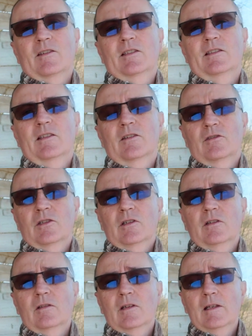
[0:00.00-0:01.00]
such a
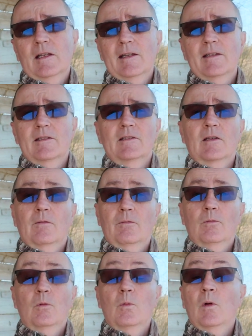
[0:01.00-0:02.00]
good lens
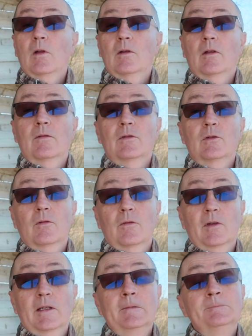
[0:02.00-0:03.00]
for wildlife
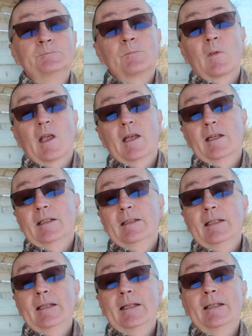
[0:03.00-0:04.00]
photography. And
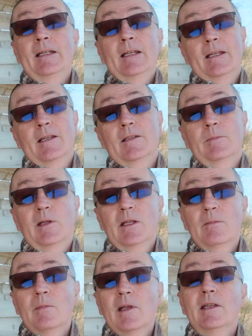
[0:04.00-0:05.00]
indeed, it's been
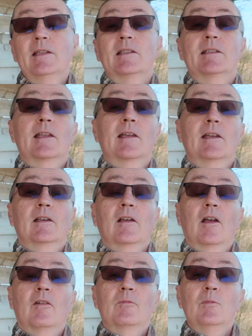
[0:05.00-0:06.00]
the mainstay
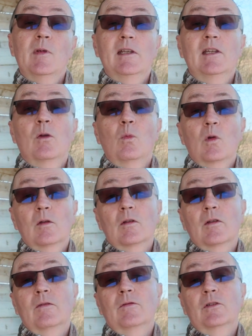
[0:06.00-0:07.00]
of many a
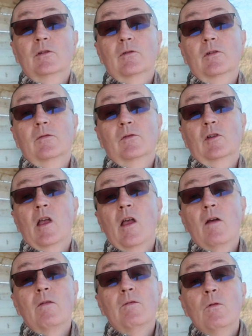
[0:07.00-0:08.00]
wildlife photographer
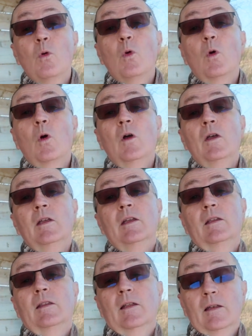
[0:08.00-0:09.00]
for the